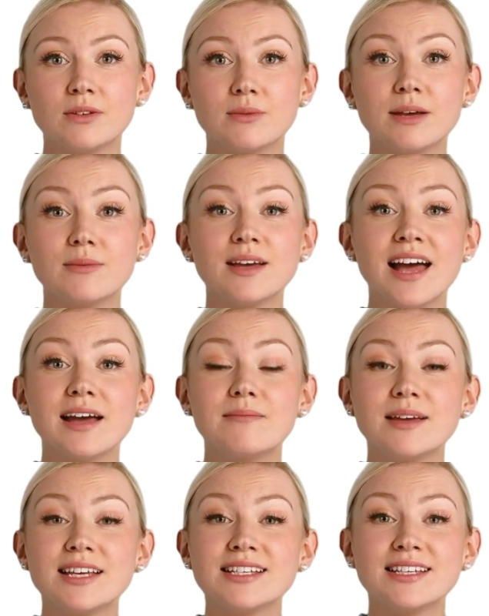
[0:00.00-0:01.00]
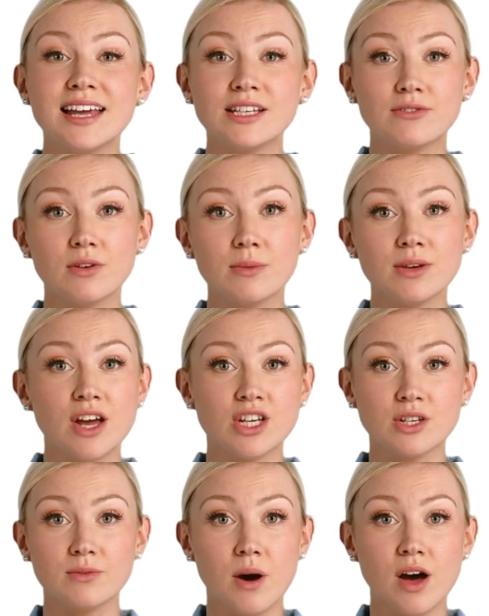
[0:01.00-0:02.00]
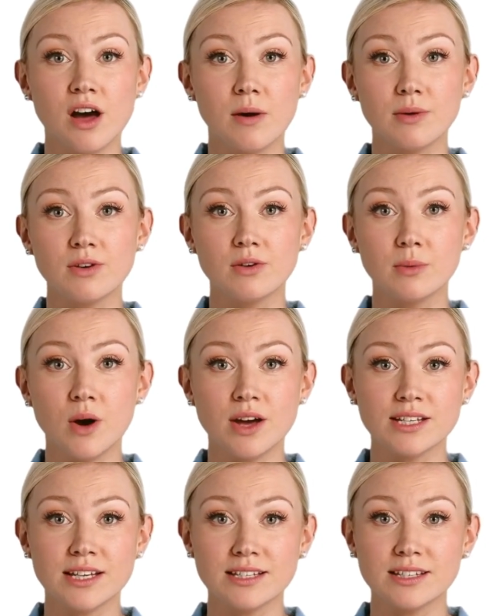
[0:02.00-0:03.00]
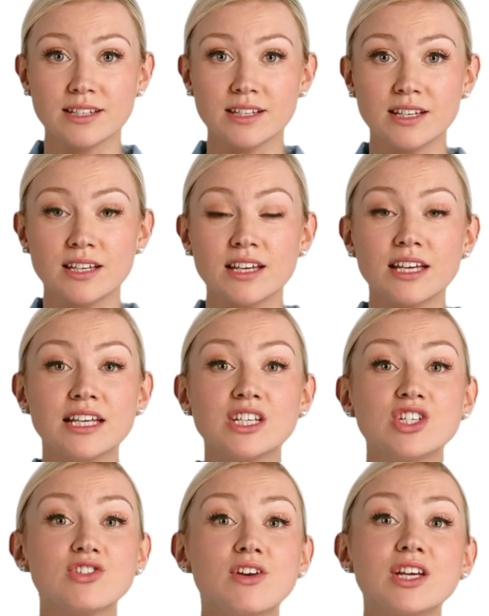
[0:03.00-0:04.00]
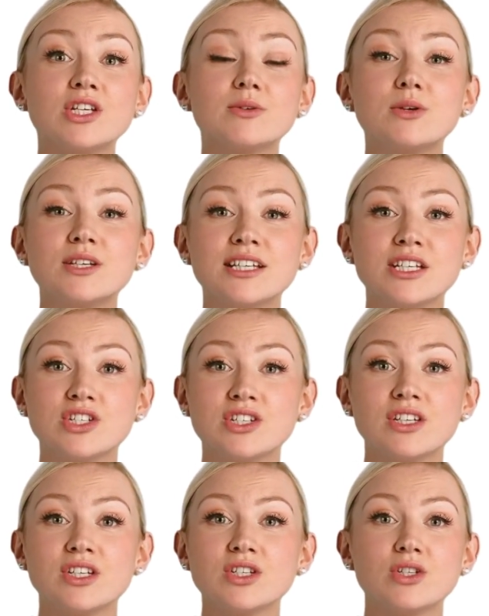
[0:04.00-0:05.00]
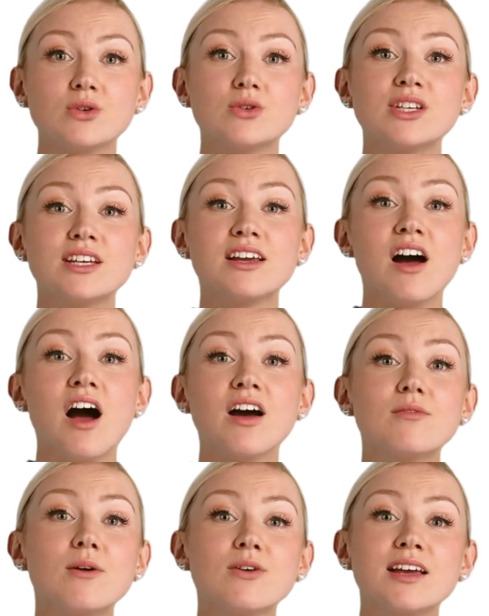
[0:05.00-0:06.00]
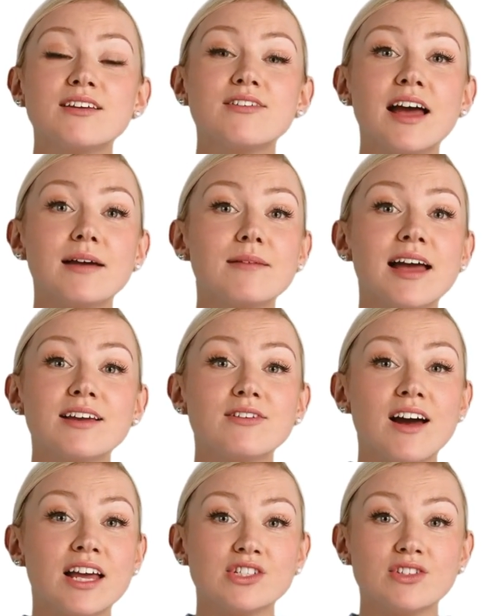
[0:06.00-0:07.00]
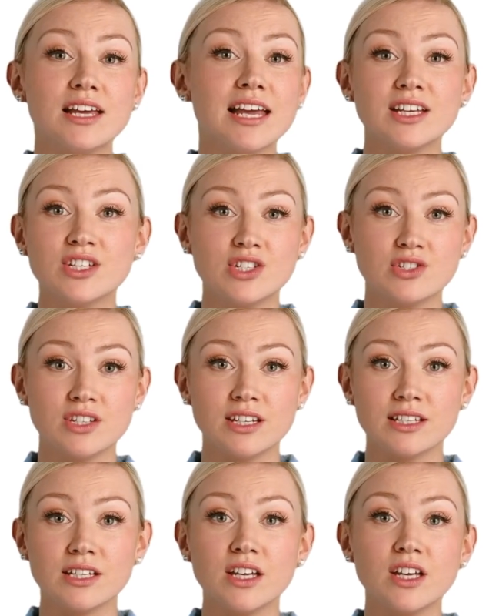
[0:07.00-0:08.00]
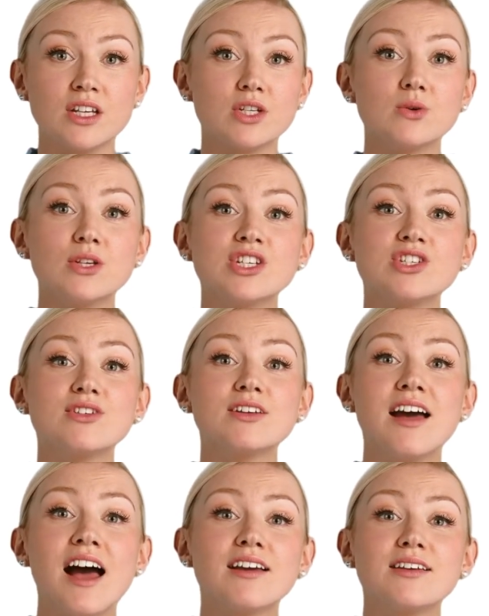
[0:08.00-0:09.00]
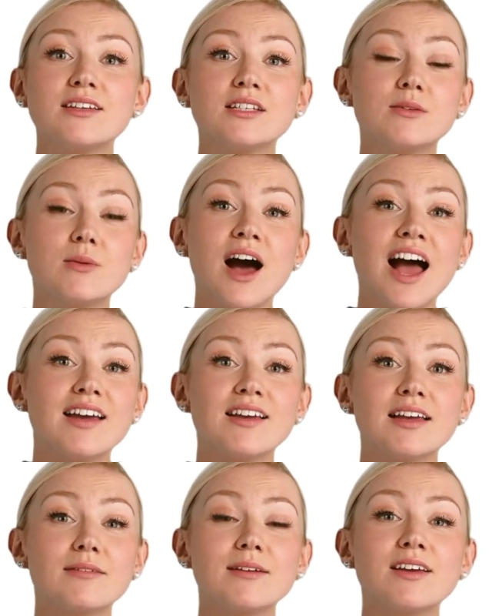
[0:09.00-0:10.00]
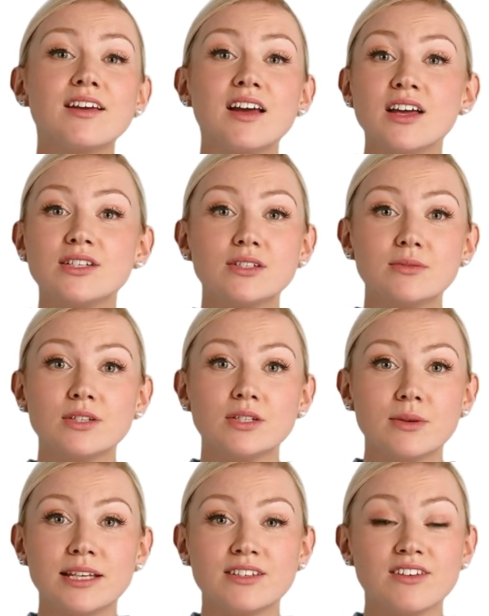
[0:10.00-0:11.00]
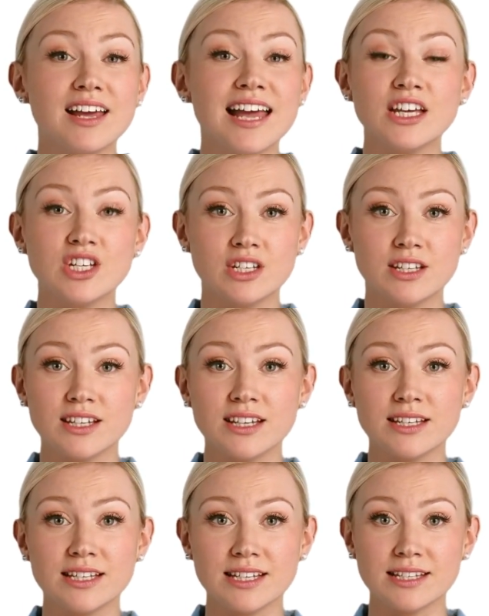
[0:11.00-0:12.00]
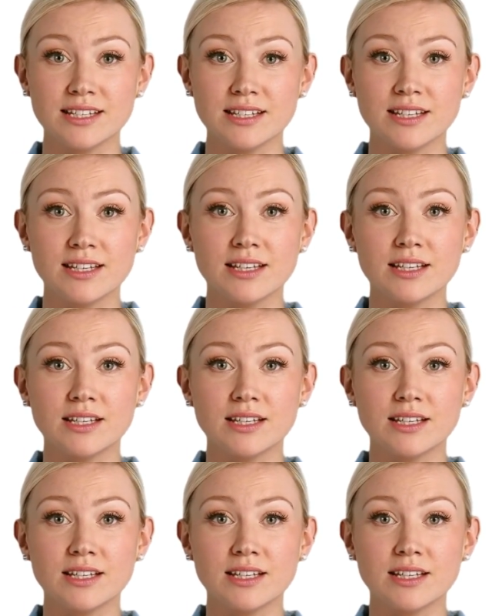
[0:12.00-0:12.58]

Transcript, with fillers: P P A P stands for Production Part Approval Process. It's a structured procedure used in the automotive and manufacturing industries to ensure that the supplier can meet the customer's specifications consistently.